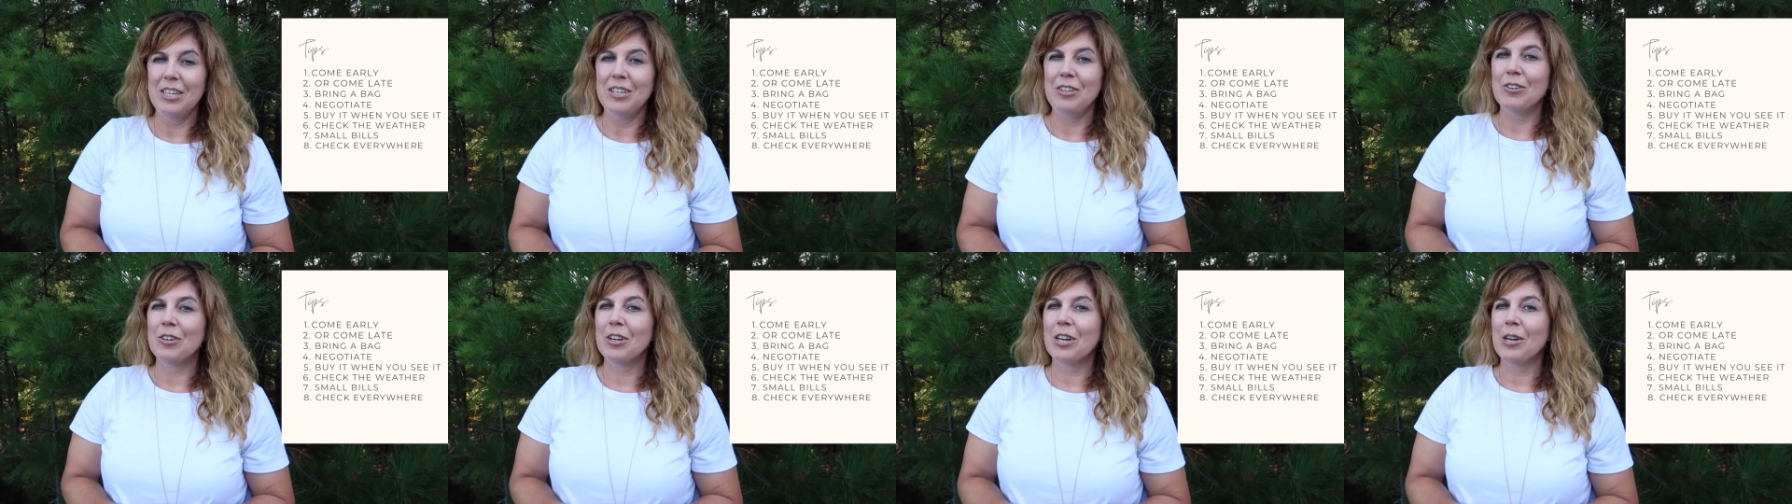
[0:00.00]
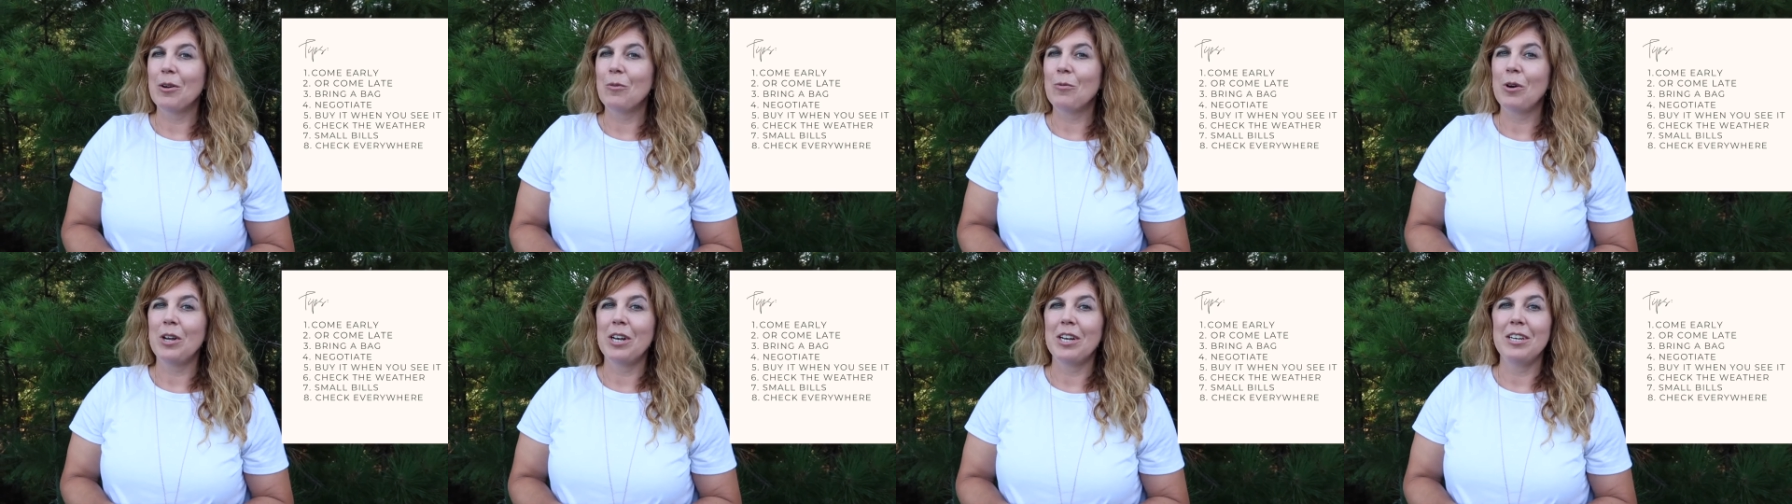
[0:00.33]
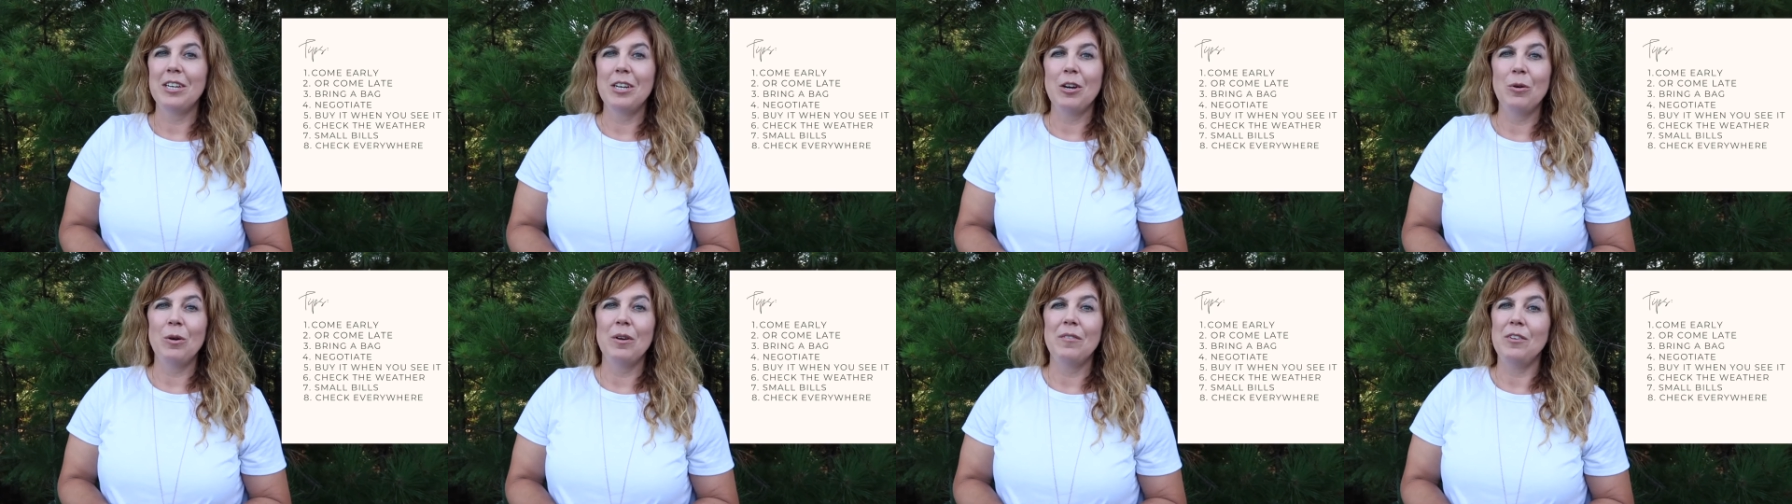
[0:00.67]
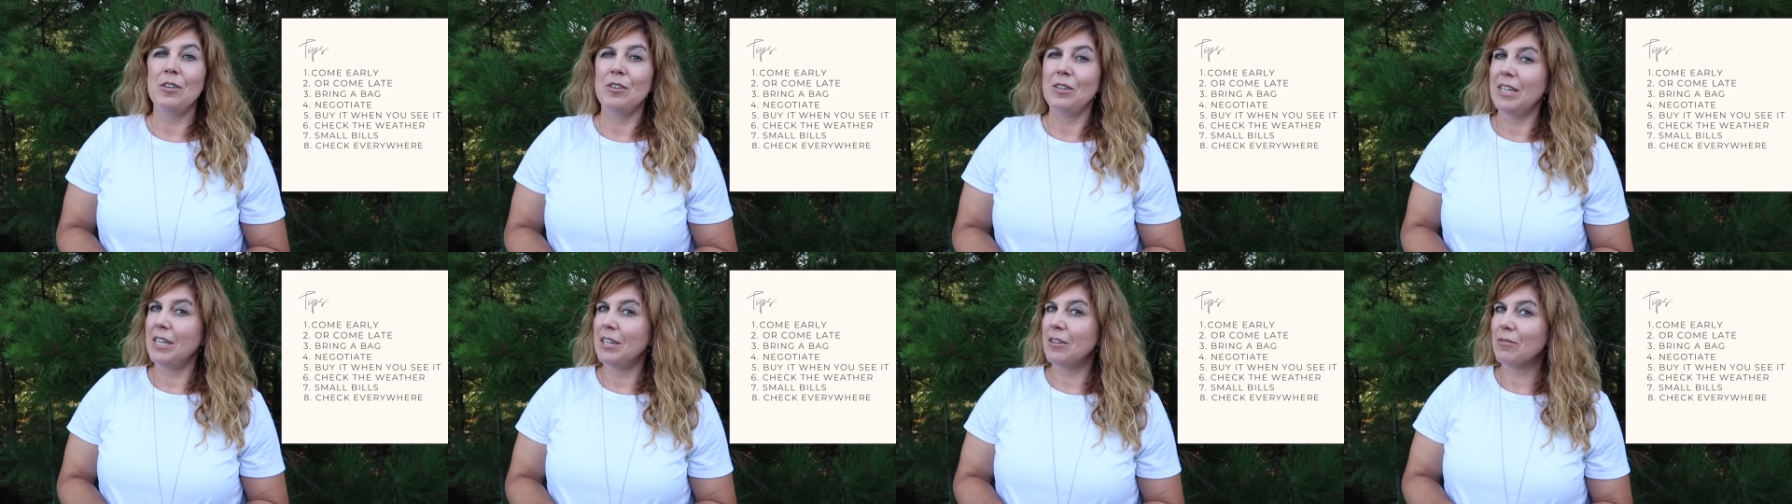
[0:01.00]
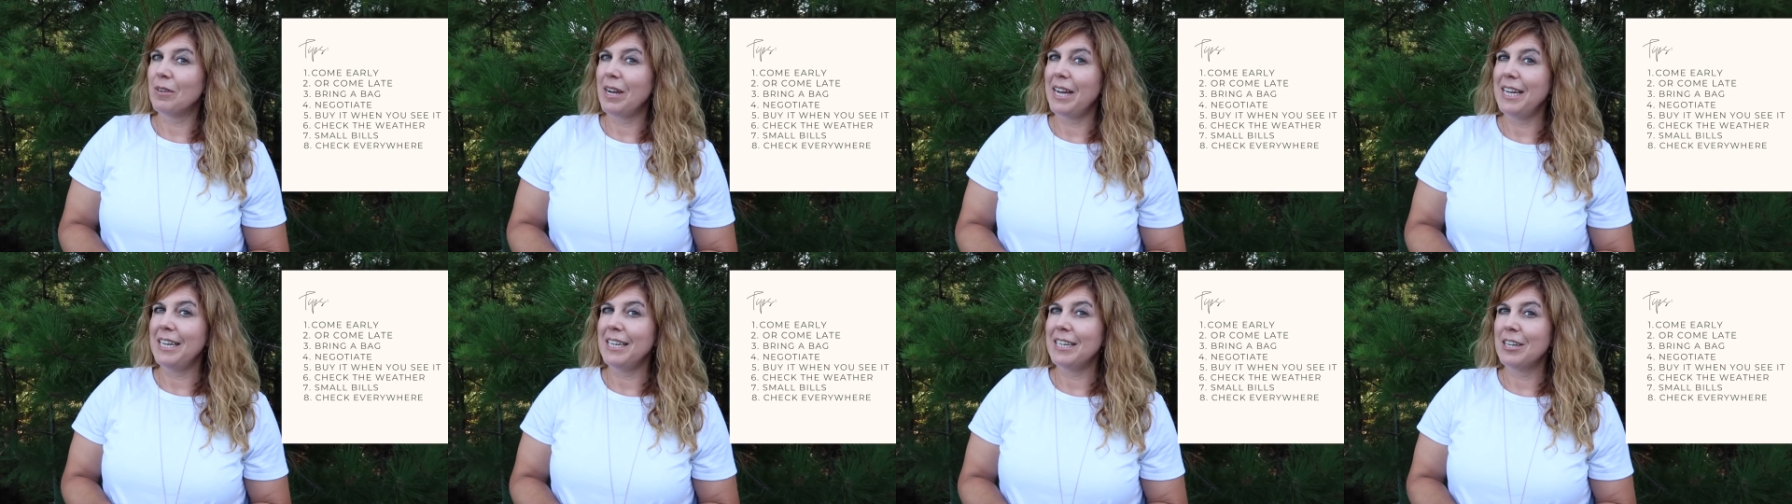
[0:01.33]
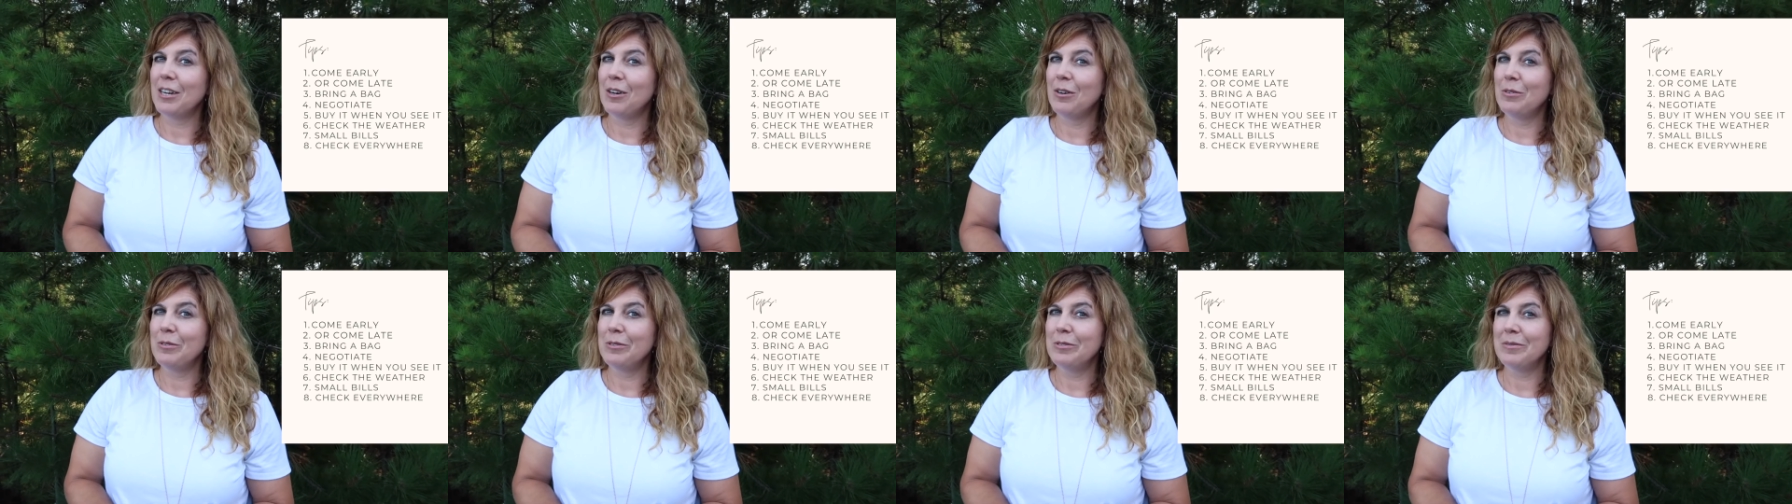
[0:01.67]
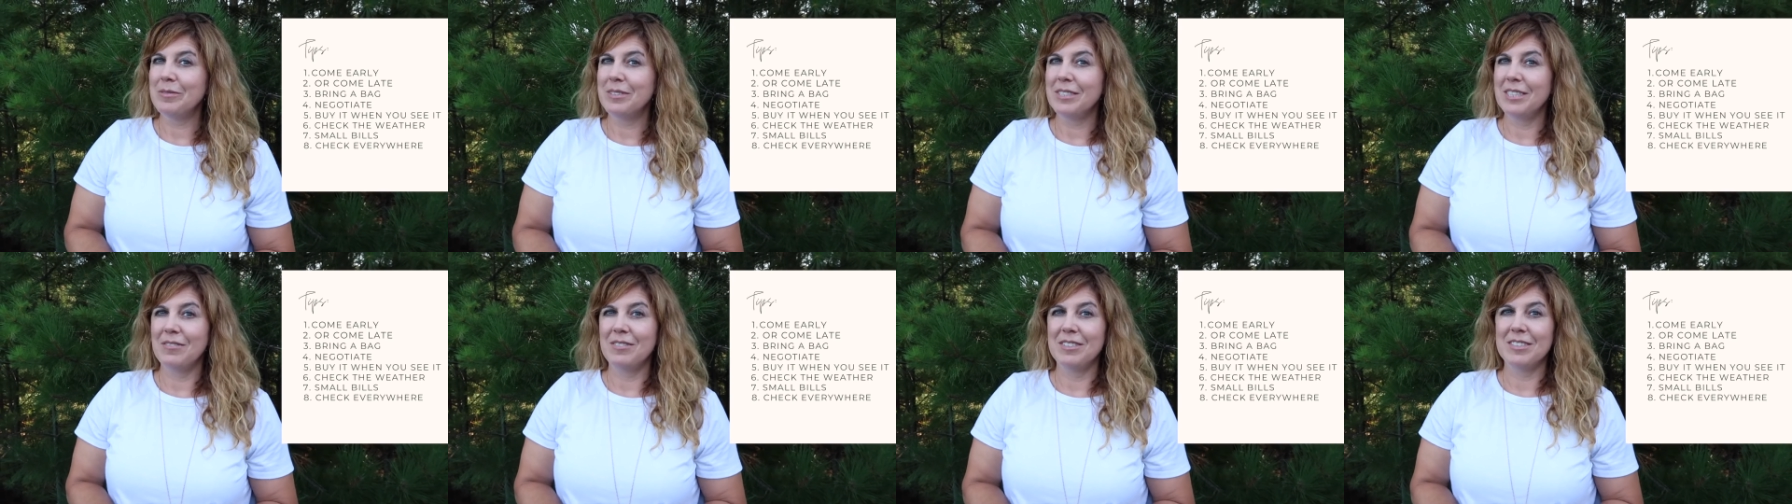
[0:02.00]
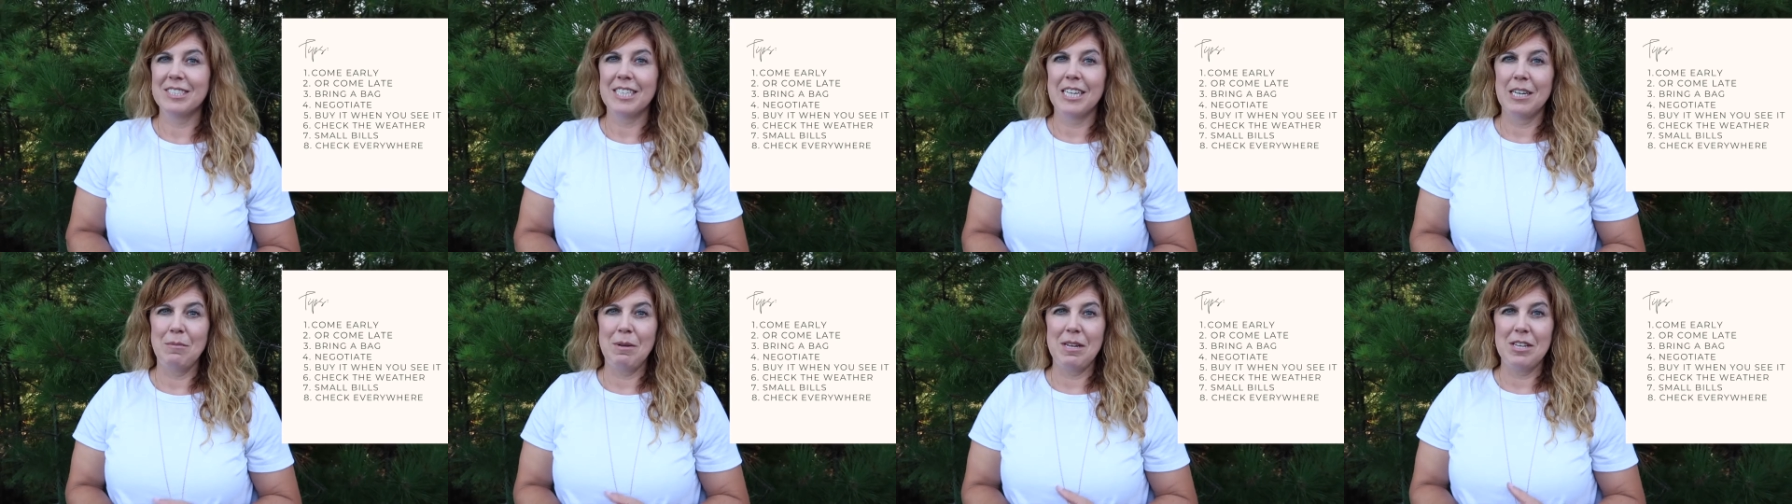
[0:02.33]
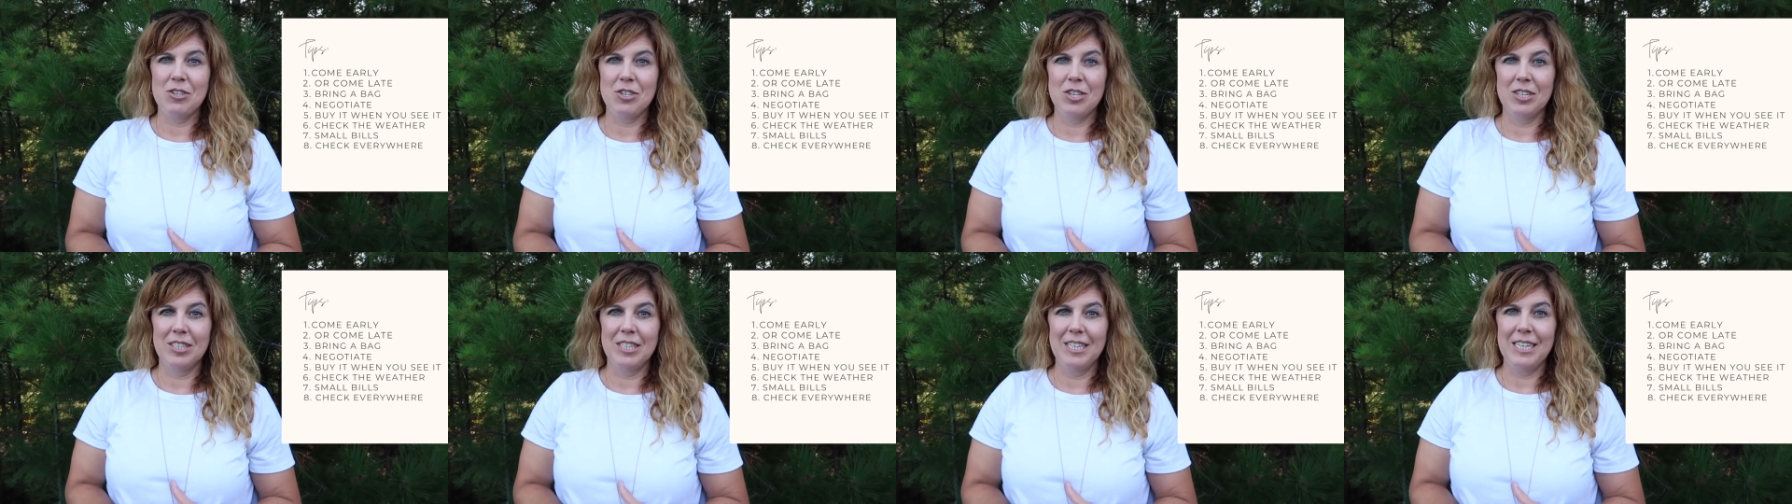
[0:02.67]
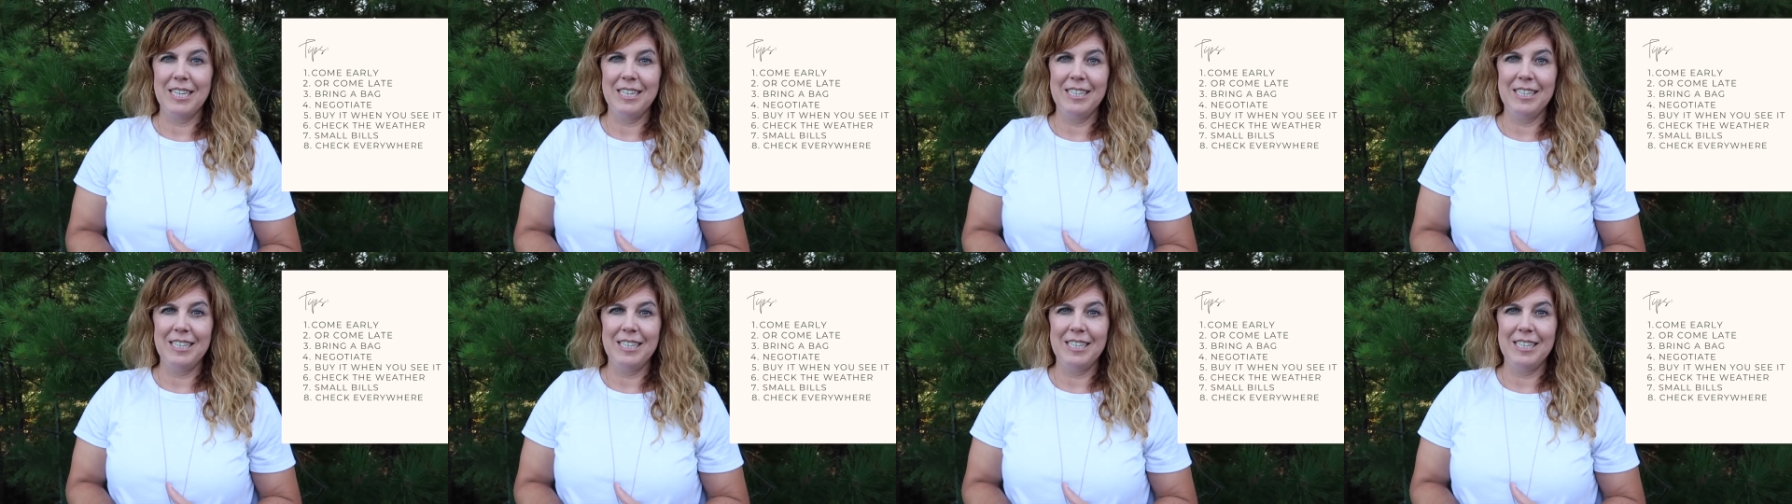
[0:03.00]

You're going to want to know if you need a raincoat, if it's going to be chilly.